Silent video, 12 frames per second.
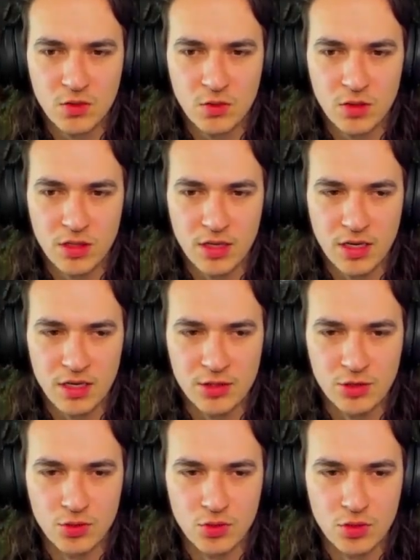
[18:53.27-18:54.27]
Where are
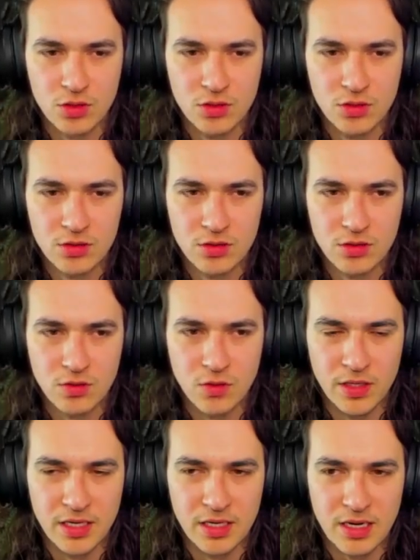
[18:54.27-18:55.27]
you?
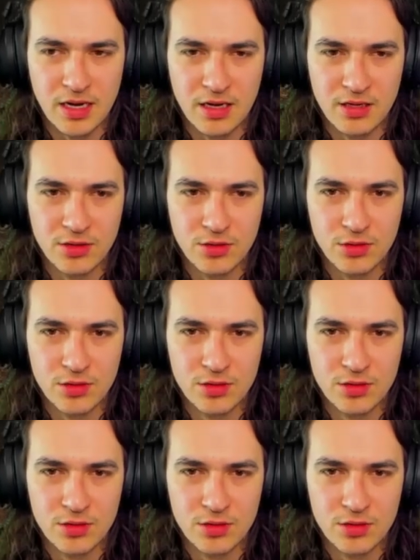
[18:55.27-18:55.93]
Where are you?